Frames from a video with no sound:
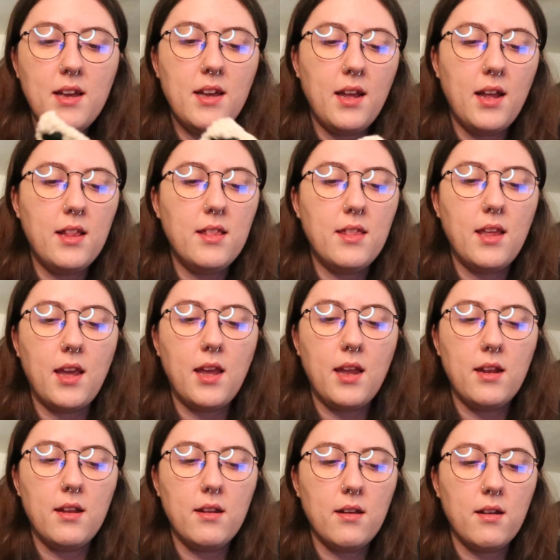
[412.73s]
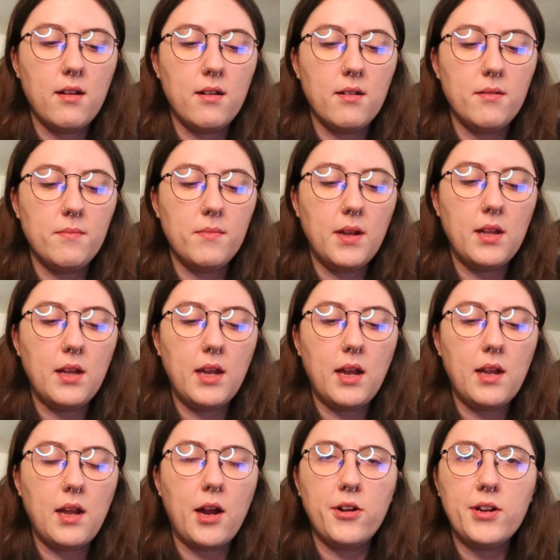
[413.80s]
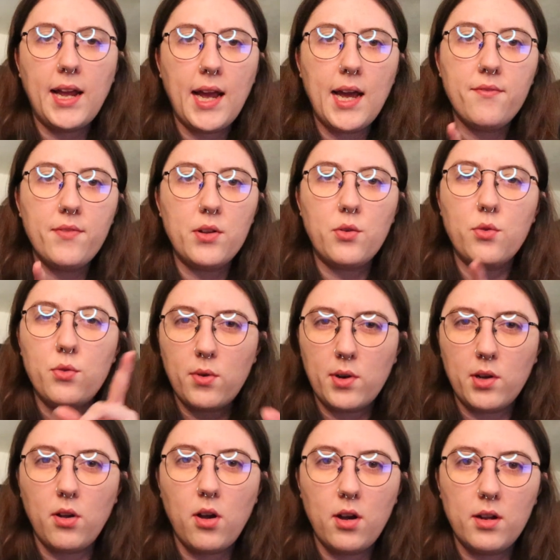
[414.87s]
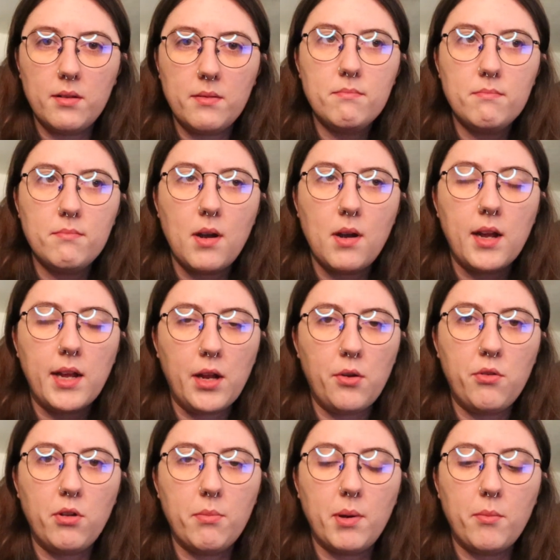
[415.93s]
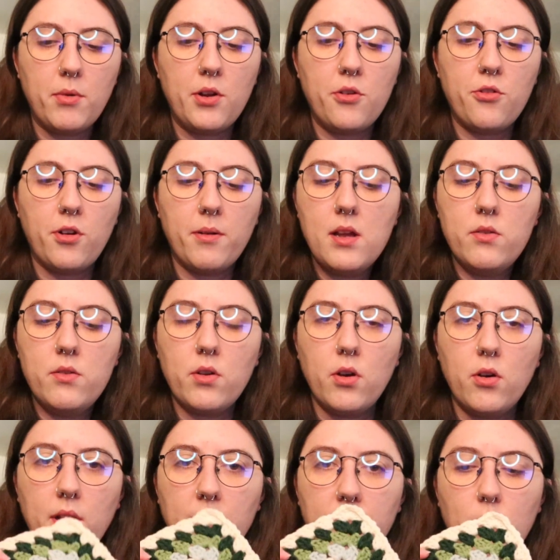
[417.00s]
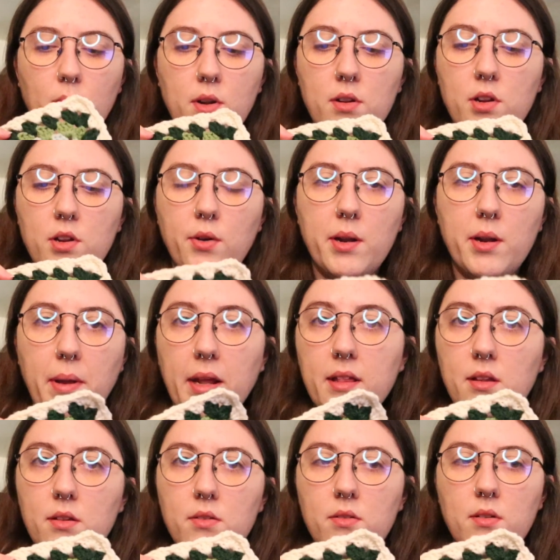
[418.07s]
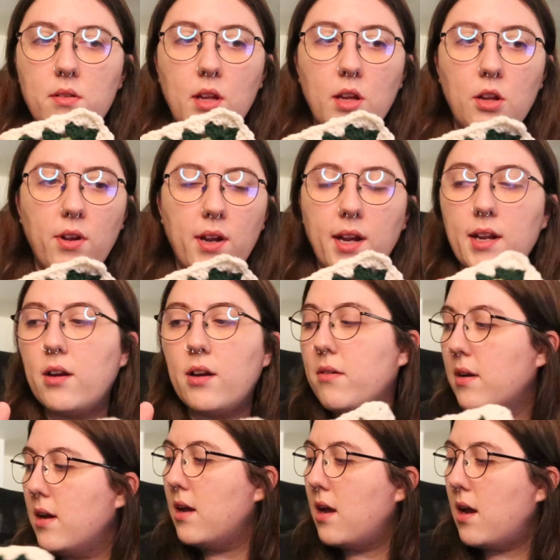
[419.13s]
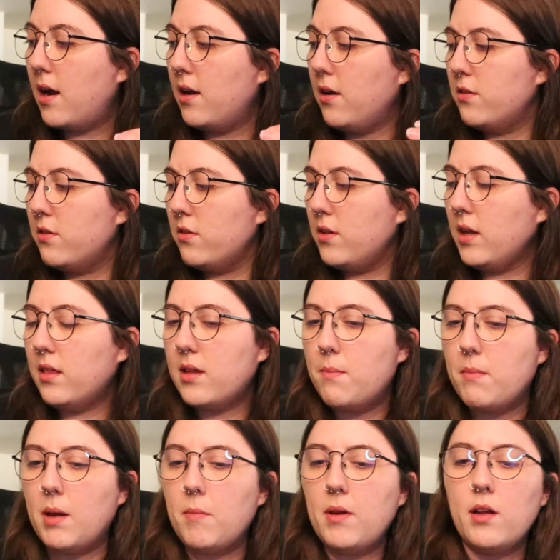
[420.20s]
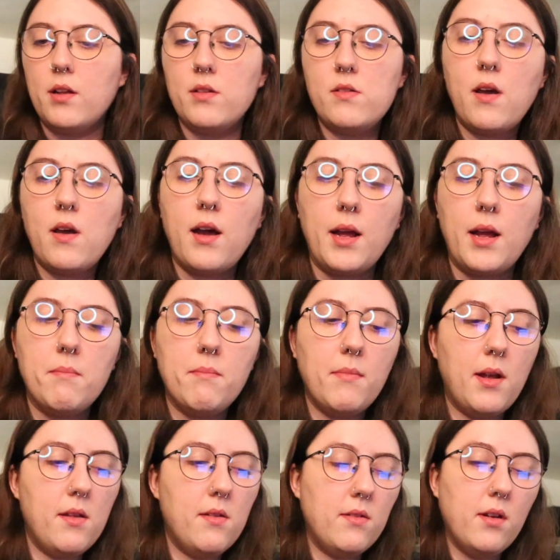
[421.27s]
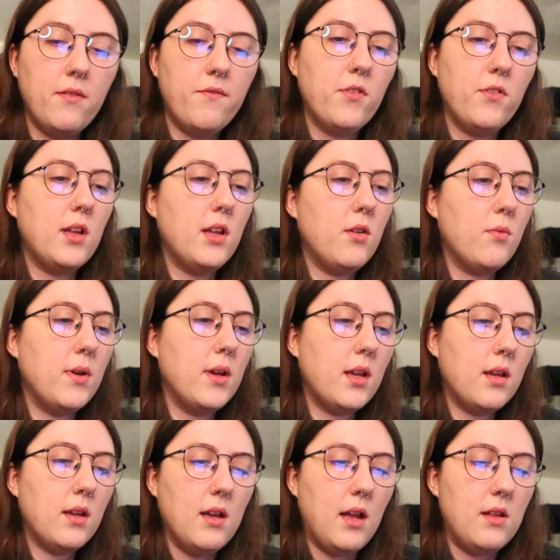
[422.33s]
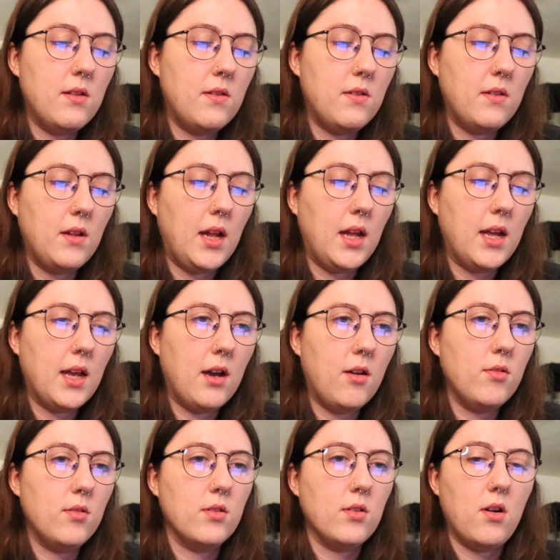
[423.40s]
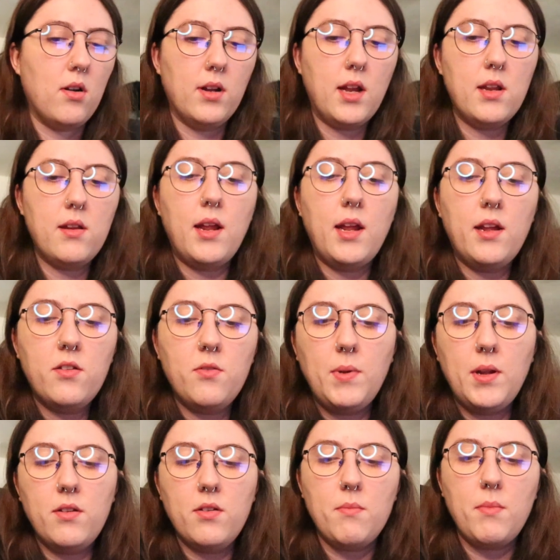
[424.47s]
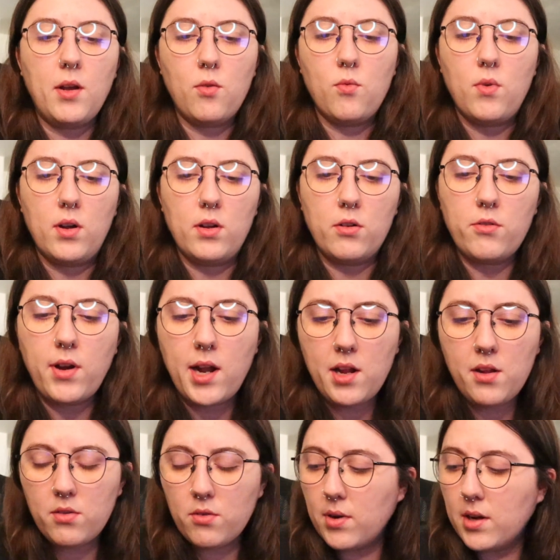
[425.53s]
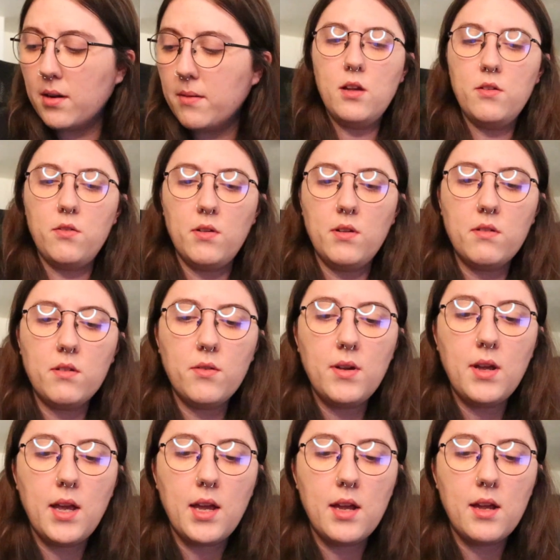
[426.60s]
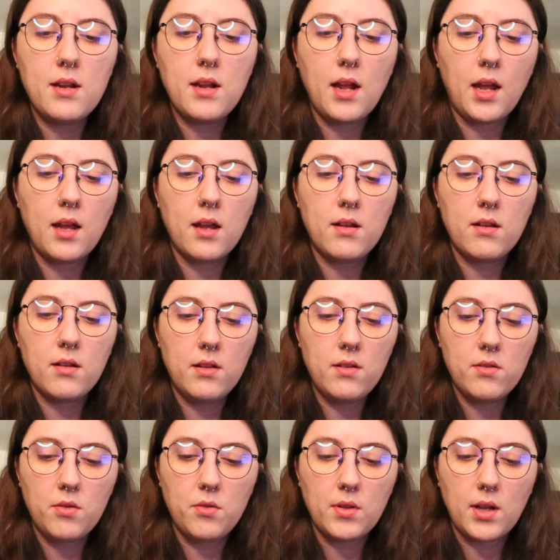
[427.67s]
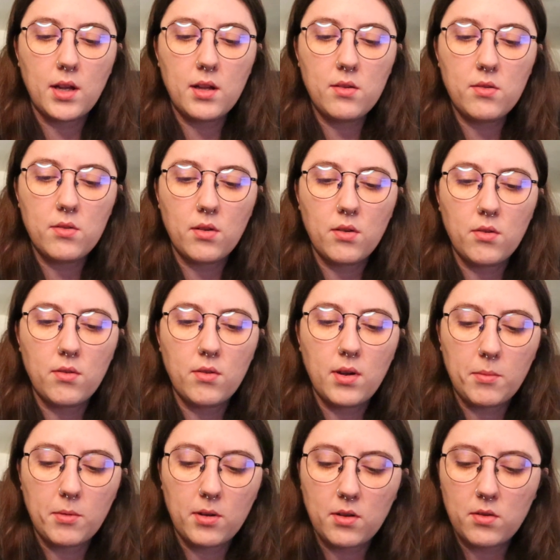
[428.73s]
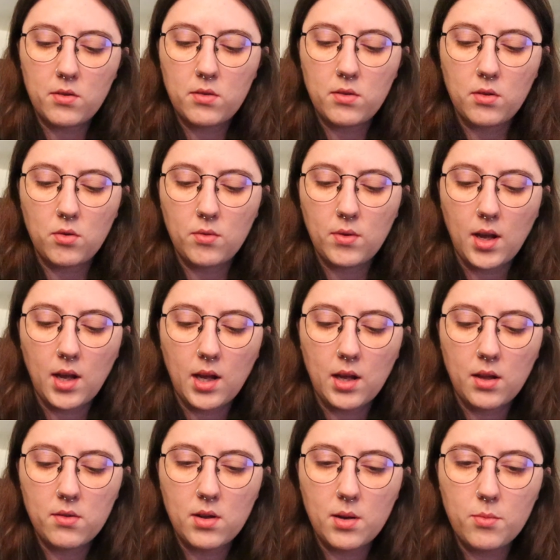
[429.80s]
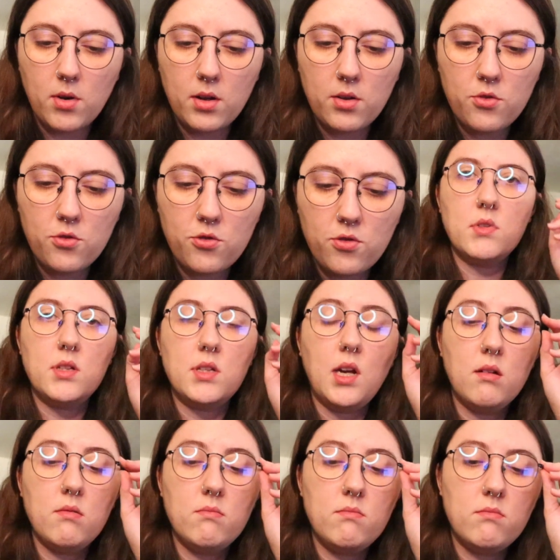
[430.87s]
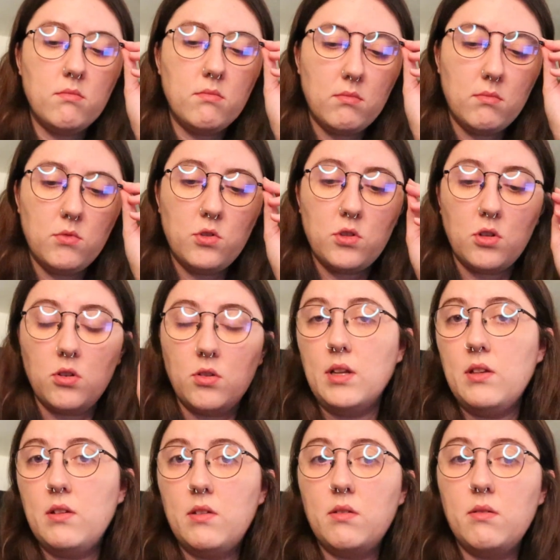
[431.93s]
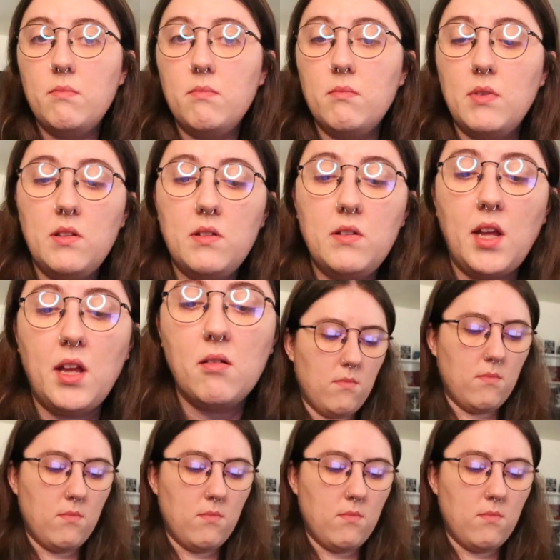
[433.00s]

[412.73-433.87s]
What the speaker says: And then I already have a tutorial on my YouTube, I'm pretty sure. So if you wanted to know how to make this, you can check it out. I also think that maybe I'll time myself really quick and see how long it takes me to make one granny square. So let's go ahead and let's do that. So I'm gonna do a stopwatch. Yeah. So let's see.